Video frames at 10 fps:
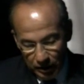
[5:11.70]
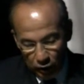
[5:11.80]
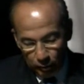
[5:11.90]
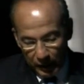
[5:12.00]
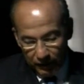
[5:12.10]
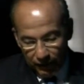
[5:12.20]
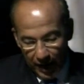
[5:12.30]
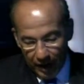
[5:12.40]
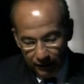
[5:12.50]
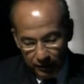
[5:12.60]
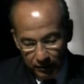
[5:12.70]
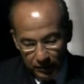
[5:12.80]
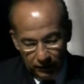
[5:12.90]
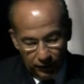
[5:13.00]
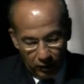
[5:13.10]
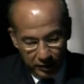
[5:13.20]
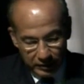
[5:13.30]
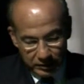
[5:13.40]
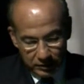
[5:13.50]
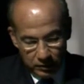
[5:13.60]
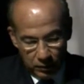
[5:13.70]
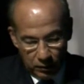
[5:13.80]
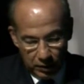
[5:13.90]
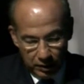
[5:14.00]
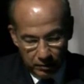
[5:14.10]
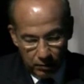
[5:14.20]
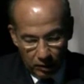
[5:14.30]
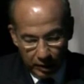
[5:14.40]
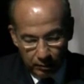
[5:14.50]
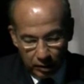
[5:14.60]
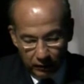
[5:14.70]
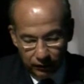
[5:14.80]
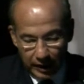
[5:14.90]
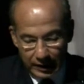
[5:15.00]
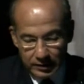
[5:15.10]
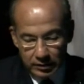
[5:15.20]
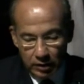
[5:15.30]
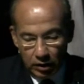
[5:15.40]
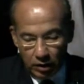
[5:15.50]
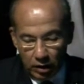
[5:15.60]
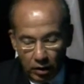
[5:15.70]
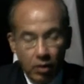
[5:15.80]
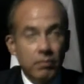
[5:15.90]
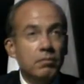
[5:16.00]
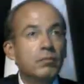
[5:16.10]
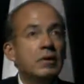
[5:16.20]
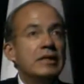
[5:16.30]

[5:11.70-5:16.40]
not very far from the forest where the monarch butterflies come